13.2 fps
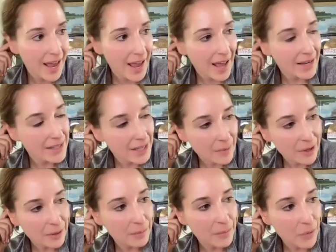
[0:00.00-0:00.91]
And some of
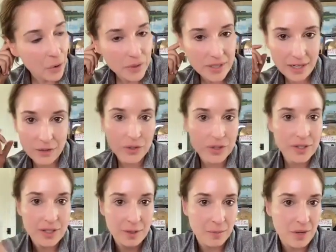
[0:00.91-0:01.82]
the most
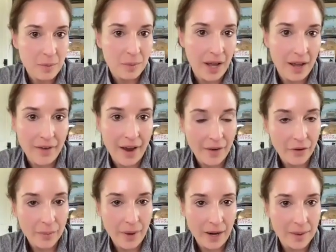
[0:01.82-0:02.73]
interesting people I've ever
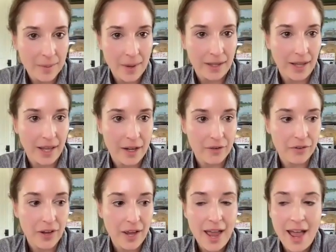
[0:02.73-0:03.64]
met in my life
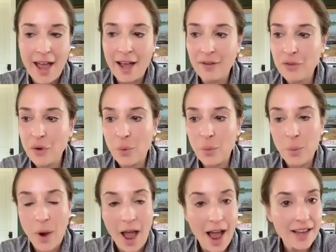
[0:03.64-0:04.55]
have the
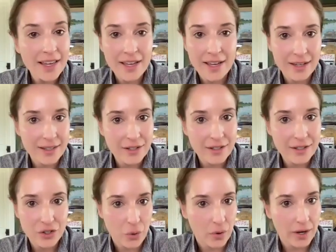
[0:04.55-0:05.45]
wackiest
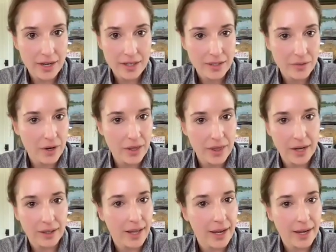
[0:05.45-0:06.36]
stories where they're
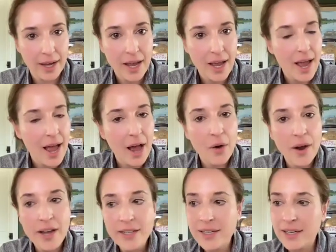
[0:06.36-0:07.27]
like, oh,
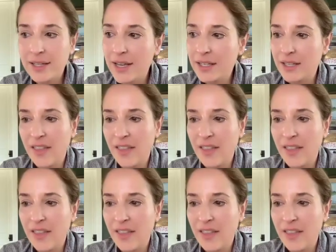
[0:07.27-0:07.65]
I did this.